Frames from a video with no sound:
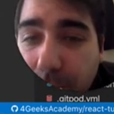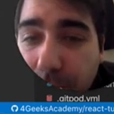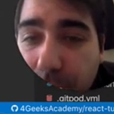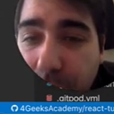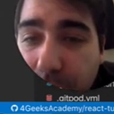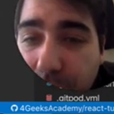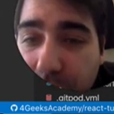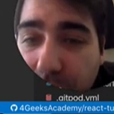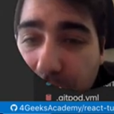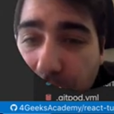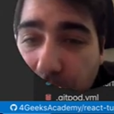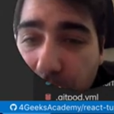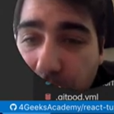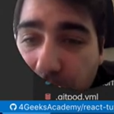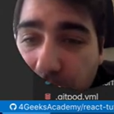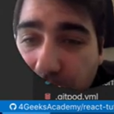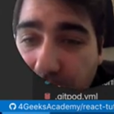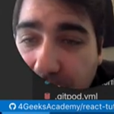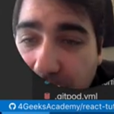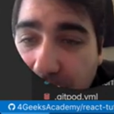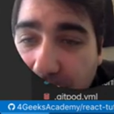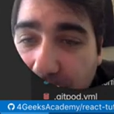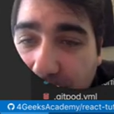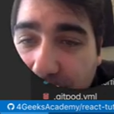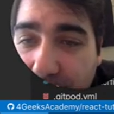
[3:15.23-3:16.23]
now you can
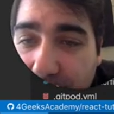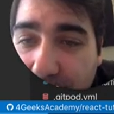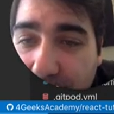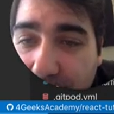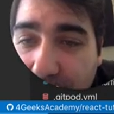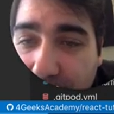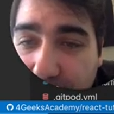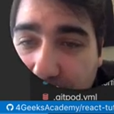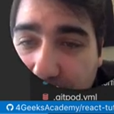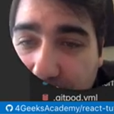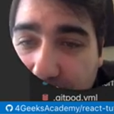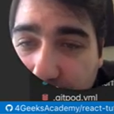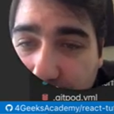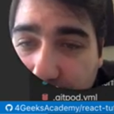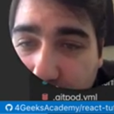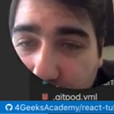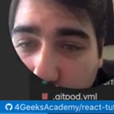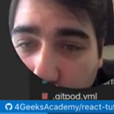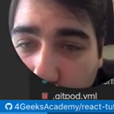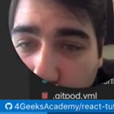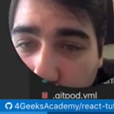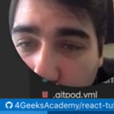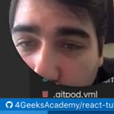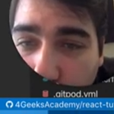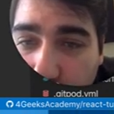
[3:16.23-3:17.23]
highlight in
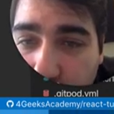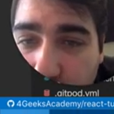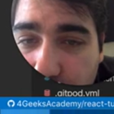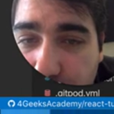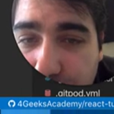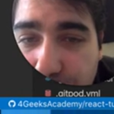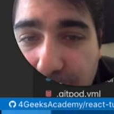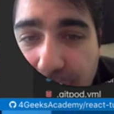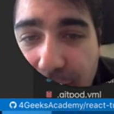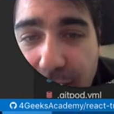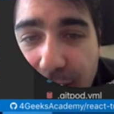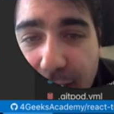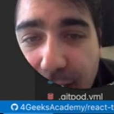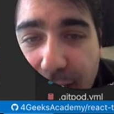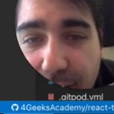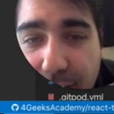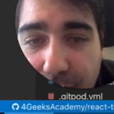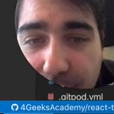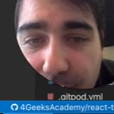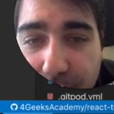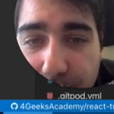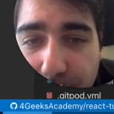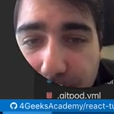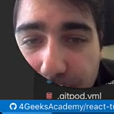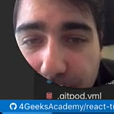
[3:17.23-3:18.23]
blue the span
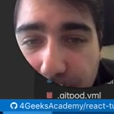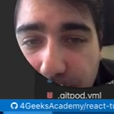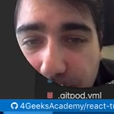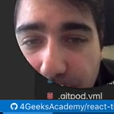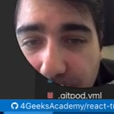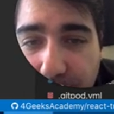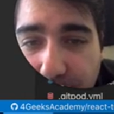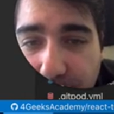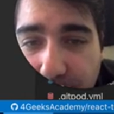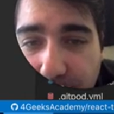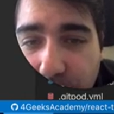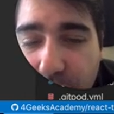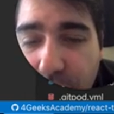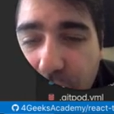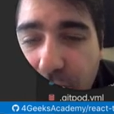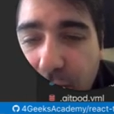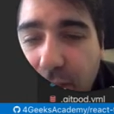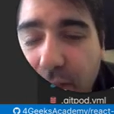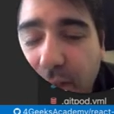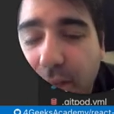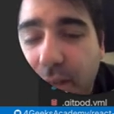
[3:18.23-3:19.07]
and everything.